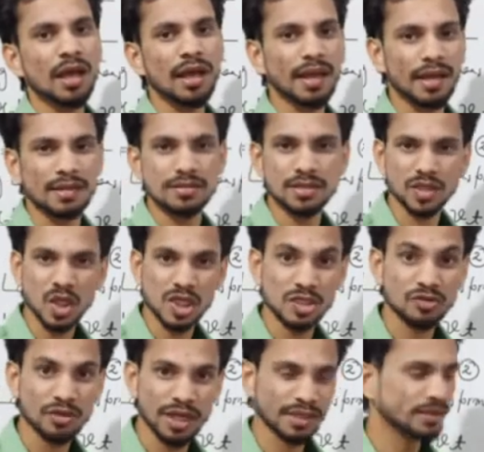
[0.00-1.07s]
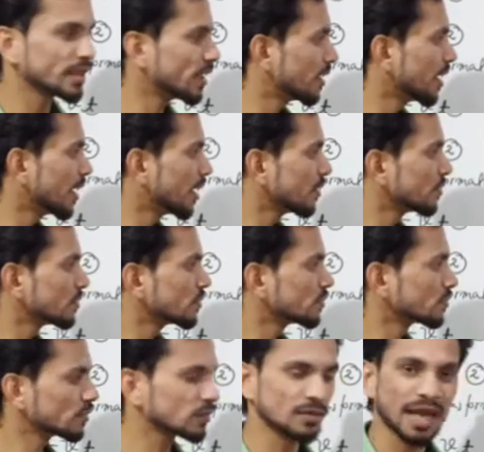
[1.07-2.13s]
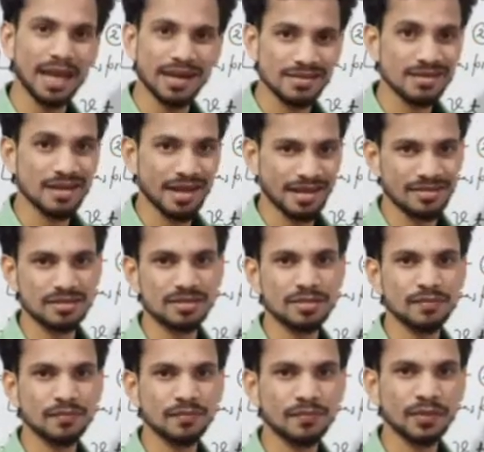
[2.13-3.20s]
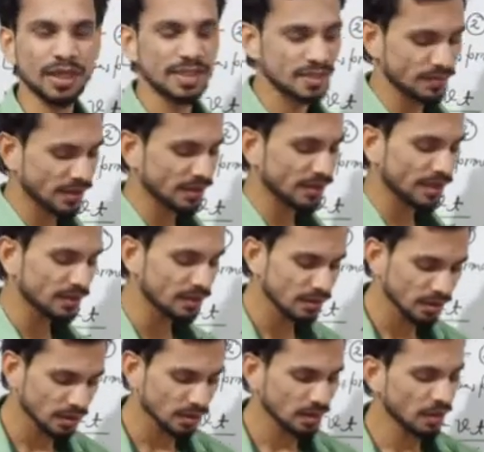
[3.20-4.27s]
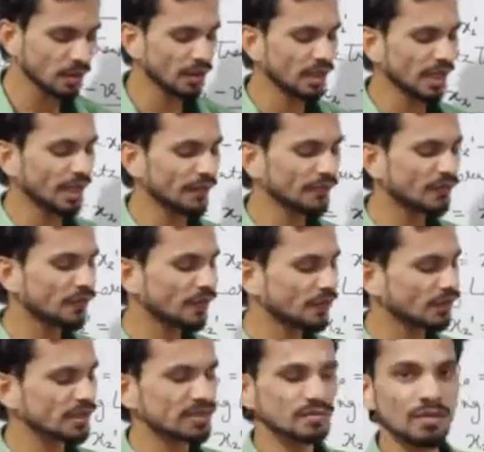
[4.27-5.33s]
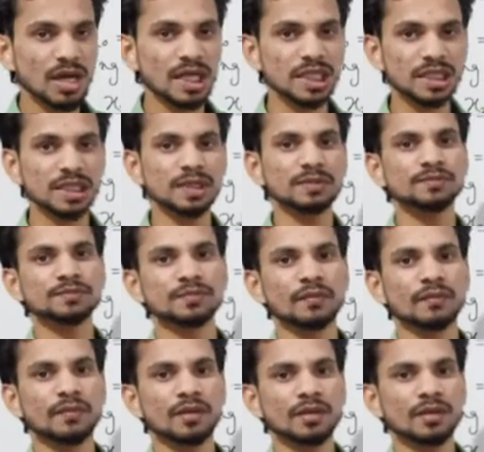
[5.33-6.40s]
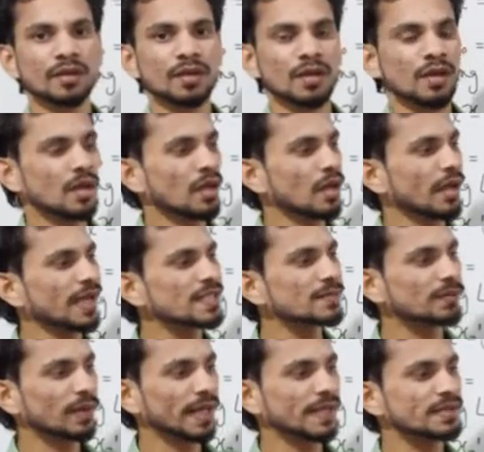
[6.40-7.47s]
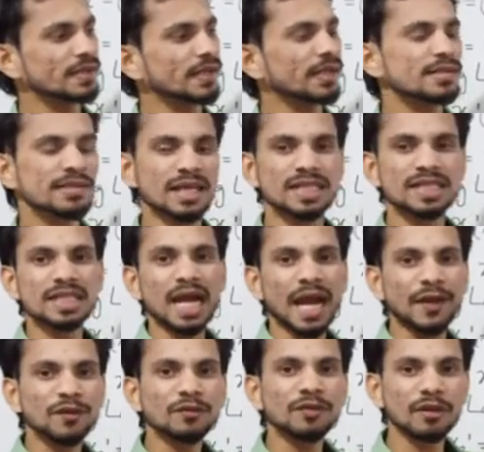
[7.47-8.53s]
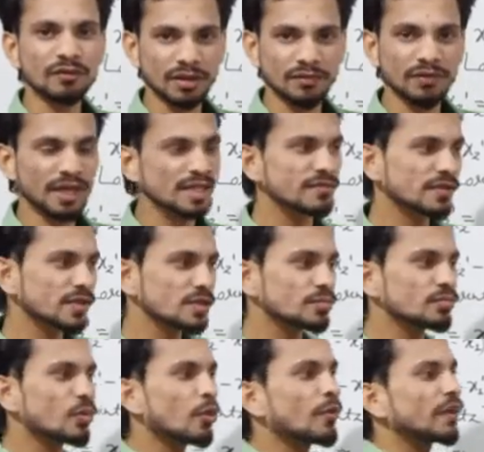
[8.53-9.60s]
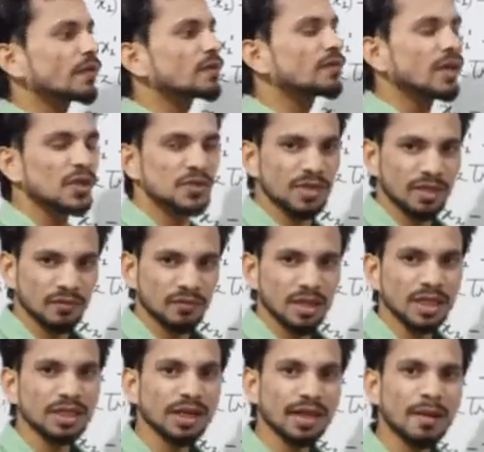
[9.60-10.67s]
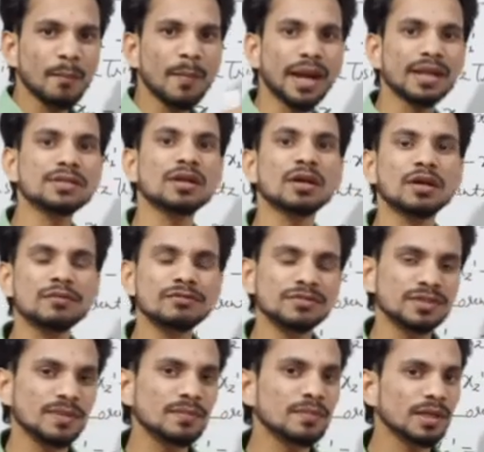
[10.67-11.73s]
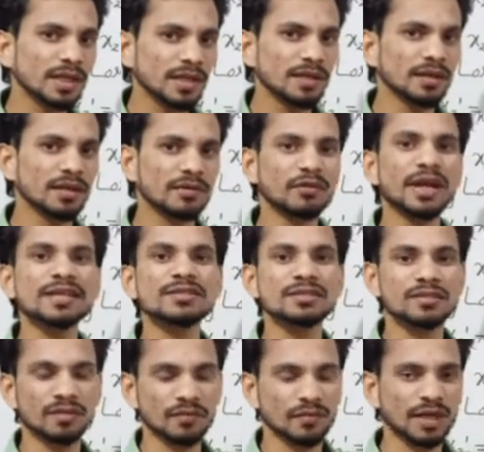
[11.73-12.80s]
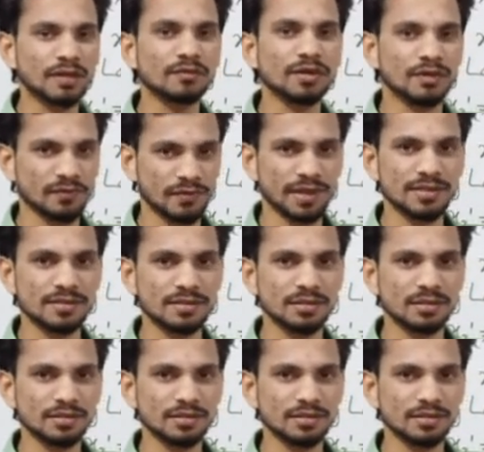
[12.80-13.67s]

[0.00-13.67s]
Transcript: as contracted, as less. It's mean that if this marker is placing in such kind of frame of reference which is moving with velocity v in the comparison of some rest frame of reference,